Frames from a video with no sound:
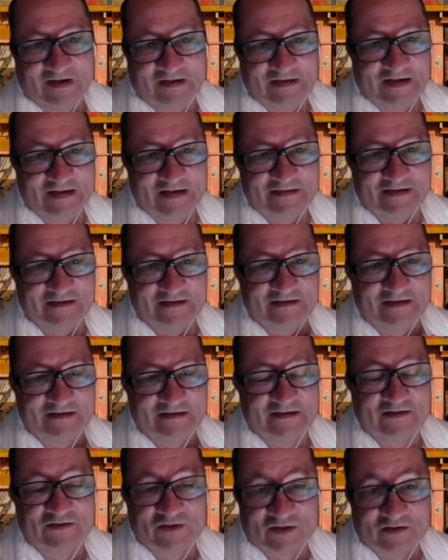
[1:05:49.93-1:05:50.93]
They said
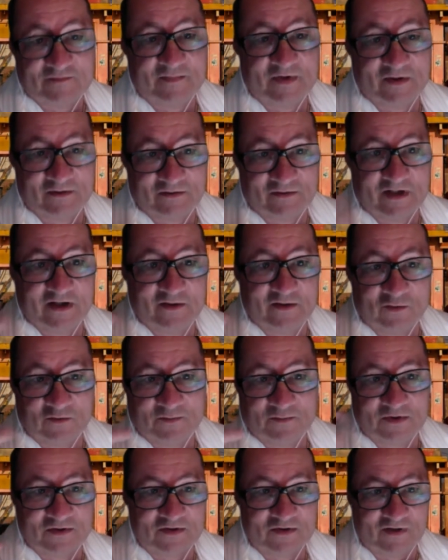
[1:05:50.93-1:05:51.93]
that just because they
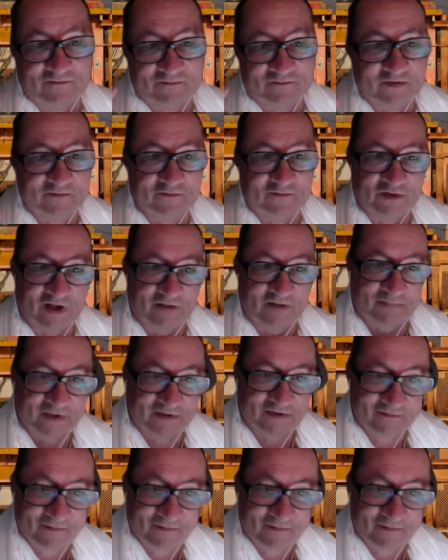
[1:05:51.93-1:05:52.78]
hoped something would happen.